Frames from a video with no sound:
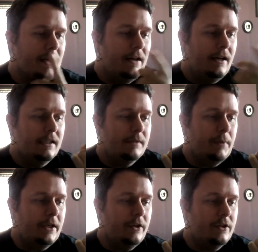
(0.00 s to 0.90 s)
It's
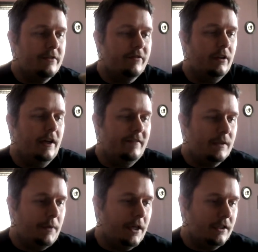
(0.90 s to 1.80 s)
been used for love
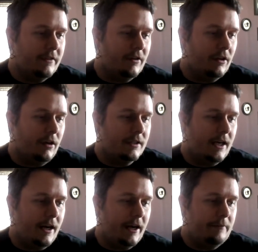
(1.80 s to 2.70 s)
spells for a long
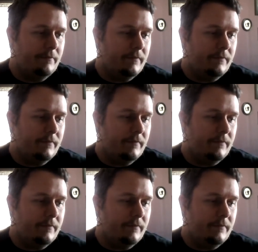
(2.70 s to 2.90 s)
time.